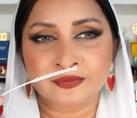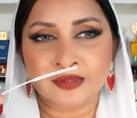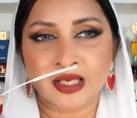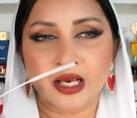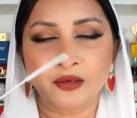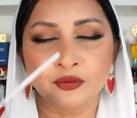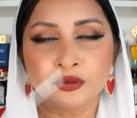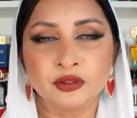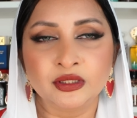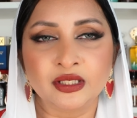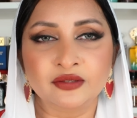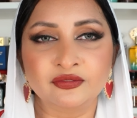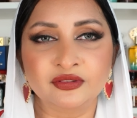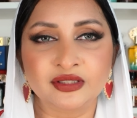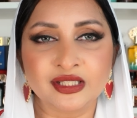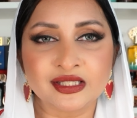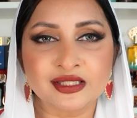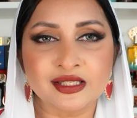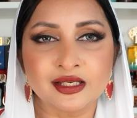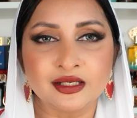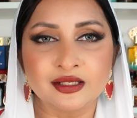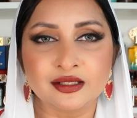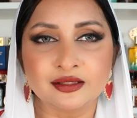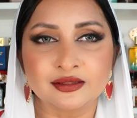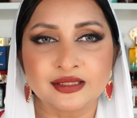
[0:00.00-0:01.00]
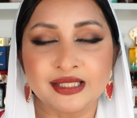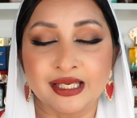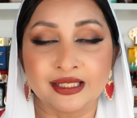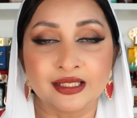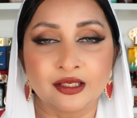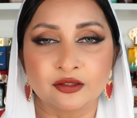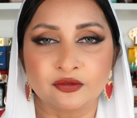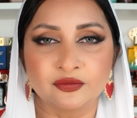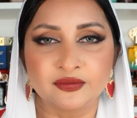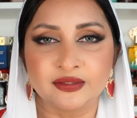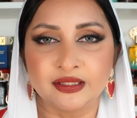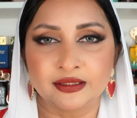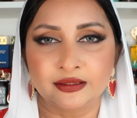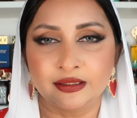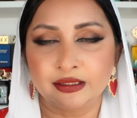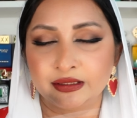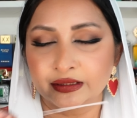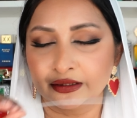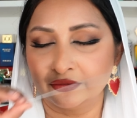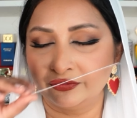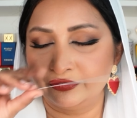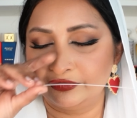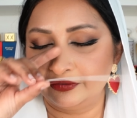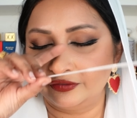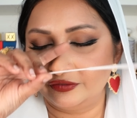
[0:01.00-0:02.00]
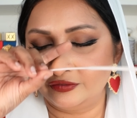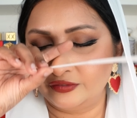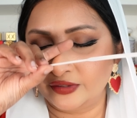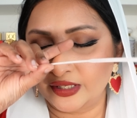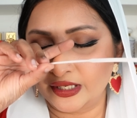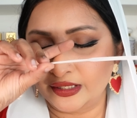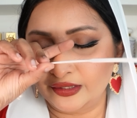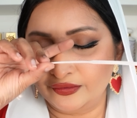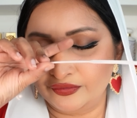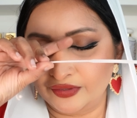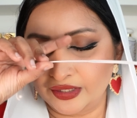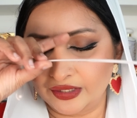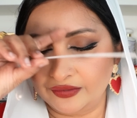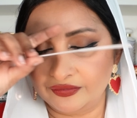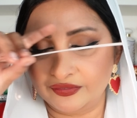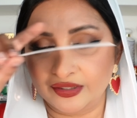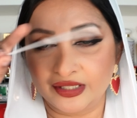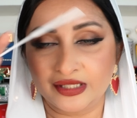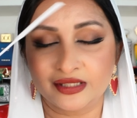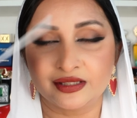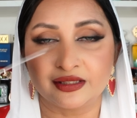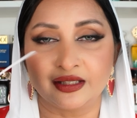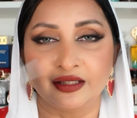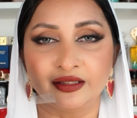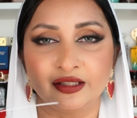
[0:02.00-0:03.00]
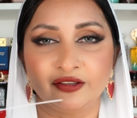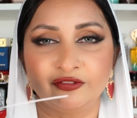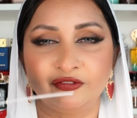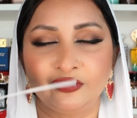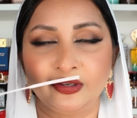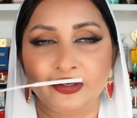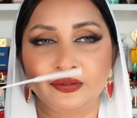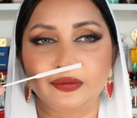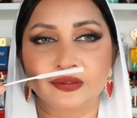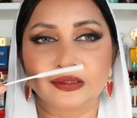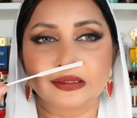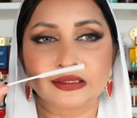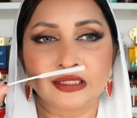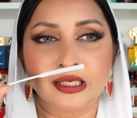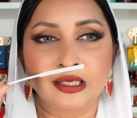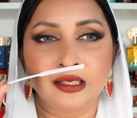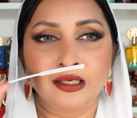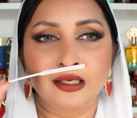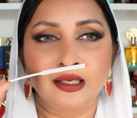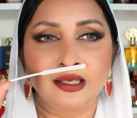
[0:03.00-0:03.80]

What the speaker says: I would give this a 10 out of 10. It's a very, very, very stunning fragrance.